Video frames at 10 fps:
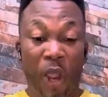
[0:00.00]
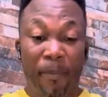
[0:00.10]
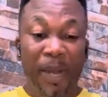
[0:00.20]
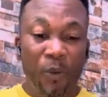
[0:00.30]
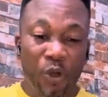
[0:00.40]

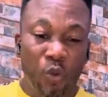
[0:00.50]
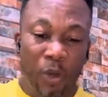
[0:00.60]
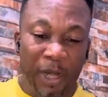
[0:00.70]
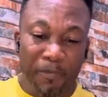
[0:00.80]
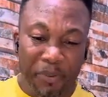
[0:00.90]
But I want to
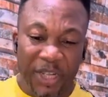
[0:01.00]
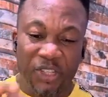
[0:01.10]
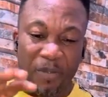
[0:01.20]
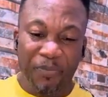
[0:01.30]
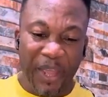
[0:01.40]
quickly bring
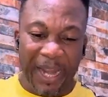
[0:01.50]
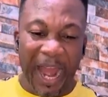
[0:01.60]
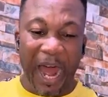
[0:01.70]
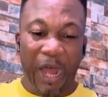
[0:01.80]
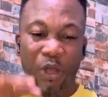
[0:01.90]
something
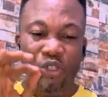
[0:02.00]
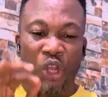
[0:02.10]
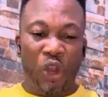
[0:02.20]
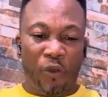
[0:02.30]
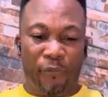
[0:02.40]
out
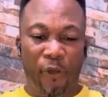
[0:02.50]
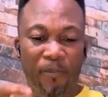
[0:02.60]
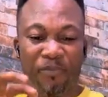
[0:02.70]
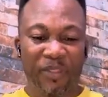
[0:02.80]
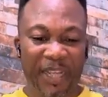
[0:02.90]

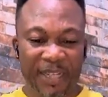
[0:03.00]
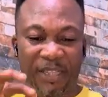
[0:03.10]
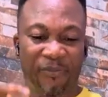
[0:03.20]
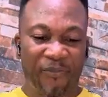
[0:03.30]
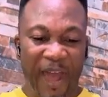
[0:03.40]
from
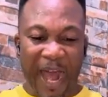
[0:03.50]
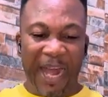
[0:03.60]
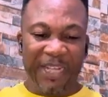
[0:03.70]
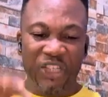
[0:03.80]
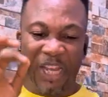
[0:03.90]
this
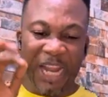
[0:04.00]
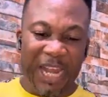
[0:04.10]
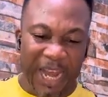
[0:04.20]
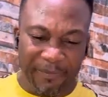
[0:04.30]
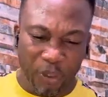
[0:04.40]
verse
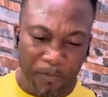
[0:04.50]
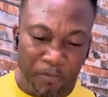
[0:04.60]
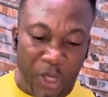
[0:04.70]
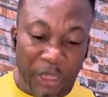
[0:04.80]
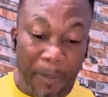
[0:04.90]
11.
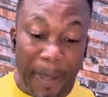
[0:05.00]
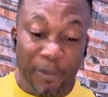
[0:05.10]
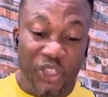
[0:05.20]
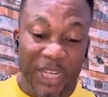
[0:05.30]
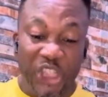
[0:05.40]
The
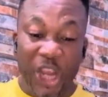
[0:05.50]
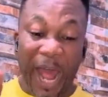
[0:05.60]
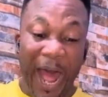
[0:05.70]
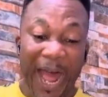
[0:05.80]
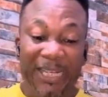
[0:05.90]
Bible says she
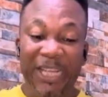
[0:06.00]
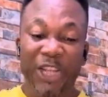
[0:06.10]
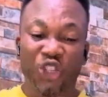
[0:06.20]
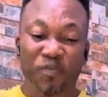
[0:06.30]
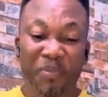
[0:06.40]
had
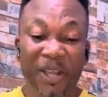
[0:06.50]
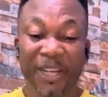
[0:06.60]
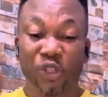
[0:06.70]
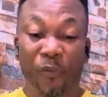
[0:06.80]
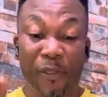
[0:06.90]
a
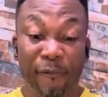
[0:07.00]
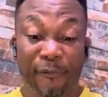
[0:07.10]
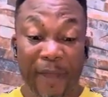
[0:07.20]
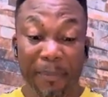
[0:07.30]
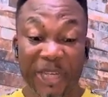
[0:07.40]
spirit of
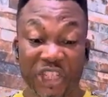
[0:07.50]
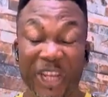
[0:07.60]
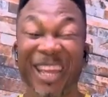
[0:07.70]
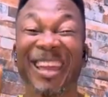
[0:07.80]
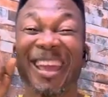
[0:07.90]

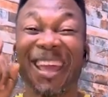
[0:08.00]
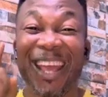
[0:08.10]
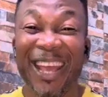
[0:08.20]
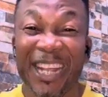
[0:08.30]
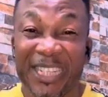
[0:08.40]
infirmity
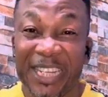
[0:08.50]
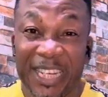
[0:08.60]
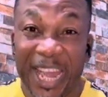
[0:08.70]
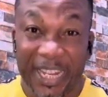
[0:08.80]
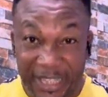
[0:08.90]
18
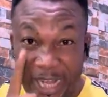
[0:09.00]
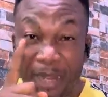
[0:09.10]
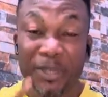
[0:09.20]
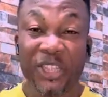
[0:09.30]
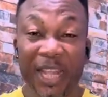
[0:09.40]
years. Now
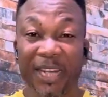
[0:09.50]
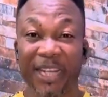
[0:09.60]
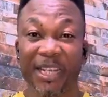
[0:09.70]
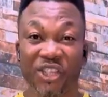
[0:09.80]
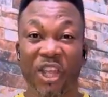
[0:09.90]
let me say
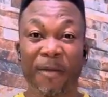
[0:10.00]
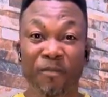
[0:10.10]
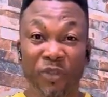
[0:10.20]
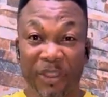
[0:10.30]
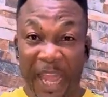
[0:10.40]
this,
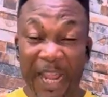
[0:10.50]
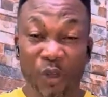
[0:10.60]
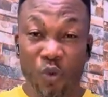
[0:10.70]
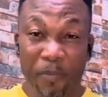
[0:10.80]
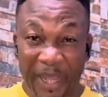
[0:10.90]

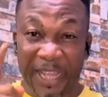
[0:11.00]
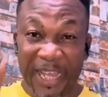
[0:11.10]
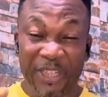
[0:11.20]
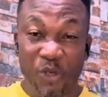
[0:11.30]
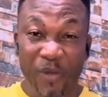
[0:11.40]
then we'll be
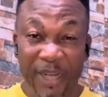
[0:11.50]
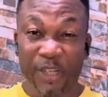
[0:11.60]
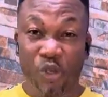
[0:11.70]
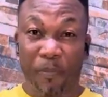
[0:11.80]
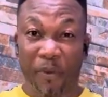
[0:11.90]
getting ready
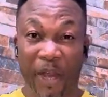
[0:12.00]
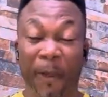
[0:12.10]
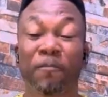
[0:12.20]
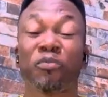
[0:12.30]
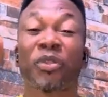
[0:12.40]
to pray.
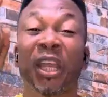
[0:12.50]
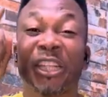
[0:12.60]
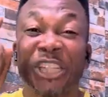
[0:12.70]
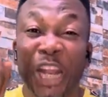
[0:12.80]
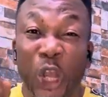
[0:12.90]

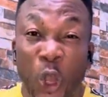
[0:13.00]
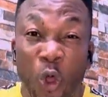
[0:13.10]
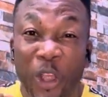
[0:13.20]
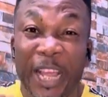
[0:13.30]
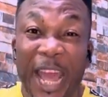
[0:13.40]
The
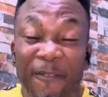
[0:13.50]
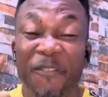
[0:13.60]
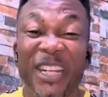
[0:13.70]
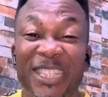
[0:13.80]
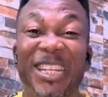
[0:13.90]

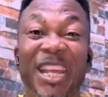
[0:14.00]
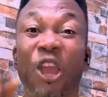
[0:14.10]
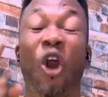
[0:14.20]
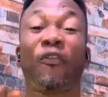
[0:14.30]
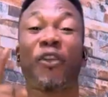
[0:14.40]
longevity
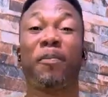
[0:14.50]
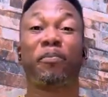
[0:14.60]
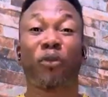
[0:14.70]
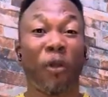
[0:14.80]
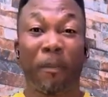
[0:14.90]
of a
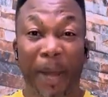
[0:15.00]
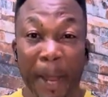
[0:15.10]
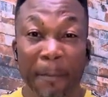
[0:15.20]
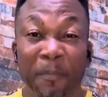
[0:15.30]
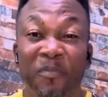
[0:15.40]

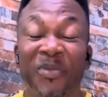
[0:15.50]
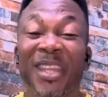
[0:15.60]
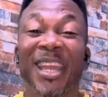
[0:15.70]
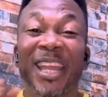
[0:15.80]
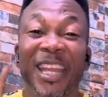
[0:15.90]
problem
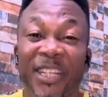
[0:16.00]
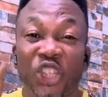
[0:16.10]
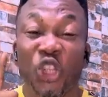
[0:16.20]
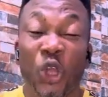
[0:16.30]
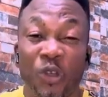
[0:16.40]

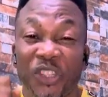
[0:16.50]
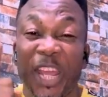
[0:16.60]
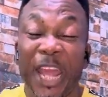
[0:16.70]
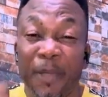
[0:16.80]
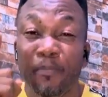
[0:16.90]
is not
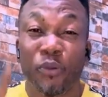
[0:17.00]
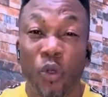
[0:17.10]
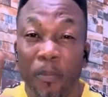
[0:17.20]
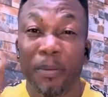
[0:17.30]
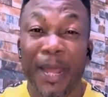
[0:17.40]
a
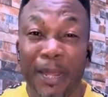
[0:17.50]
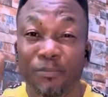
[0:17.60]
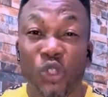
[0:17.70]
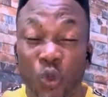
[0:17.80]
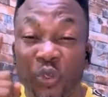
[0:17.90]

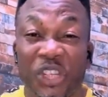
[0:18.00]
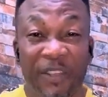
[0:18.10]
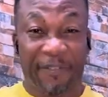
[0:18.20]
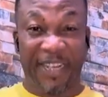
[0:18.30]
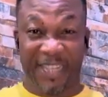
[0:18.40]
problem to
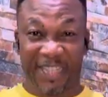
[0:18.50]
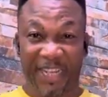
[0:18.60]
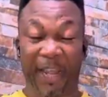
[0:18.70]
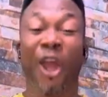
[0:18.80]
divinity.